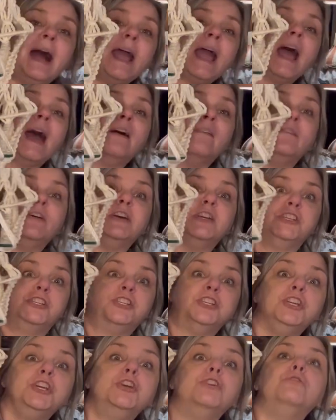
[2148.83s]
have a
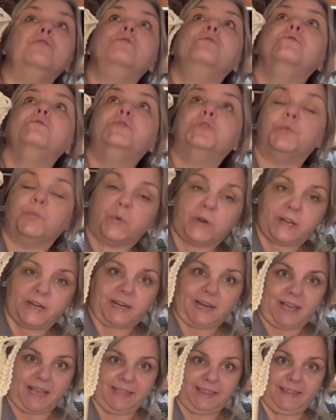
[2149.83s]
huge
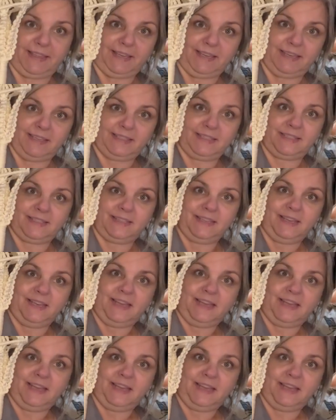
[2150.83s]
one like this